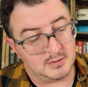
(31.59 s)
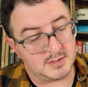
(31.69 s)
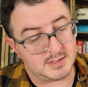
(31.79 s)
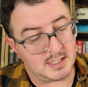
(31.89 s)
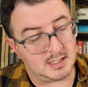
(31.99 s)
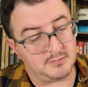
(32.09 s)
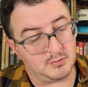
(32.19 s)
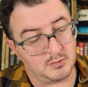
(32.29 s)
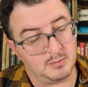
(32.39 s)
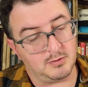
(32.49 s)
or the ceiling of
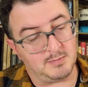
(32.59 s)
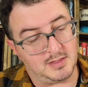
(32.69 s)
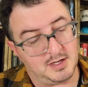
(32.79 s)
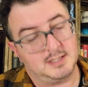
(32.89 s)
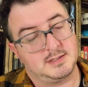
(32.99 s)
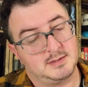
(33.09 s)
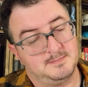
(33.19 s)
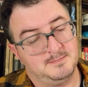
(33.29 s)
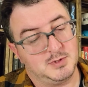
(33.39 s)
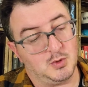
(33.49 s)
the room with my
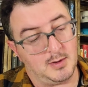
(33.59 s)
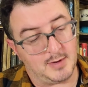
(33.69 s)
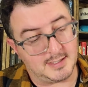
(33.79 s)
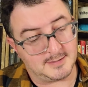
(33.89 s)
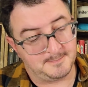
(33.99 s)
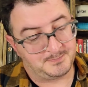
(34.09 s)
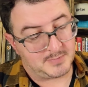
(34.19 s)
thoughts. So I went.